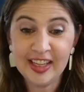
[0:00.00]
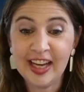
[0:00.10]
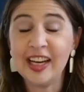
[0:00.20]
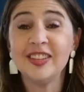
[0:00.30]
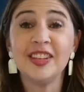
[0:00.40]

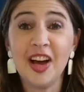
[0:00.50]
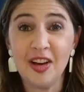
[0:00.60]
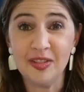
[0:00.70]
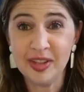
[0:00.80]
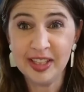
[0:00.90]
and
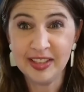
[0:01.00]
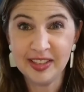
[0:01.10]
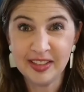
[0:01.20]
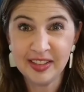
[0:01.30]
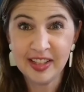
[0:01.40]
love,
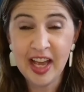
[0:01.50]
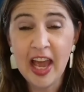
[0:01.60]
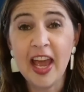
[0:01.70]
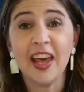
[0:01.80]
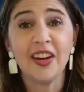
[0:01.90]

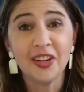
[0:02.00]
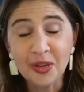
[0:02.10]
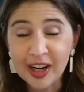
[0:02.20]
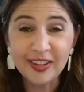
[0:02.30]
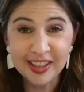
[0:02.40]
and are
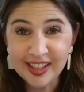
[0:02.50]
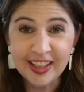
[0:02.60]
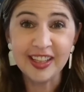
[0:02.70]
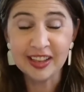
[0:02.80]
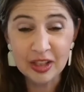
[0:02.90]
grounded
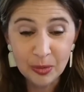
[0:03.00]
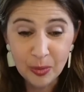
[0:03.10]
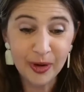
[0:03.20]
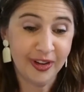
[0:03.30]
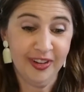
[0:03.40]
in the
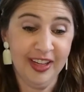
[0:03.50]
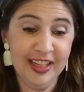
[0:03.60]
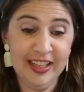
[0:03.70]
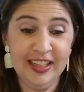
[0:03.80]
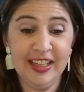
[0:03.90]
Word.
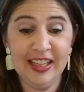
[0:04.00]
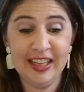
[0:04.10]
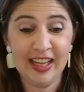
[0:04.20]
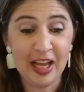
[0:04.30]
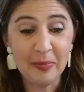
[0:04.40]

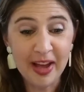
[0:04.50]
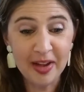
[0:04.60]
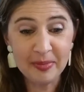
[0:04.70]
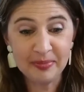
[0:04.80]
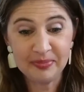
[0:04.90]

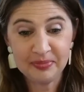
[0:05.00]
Amen.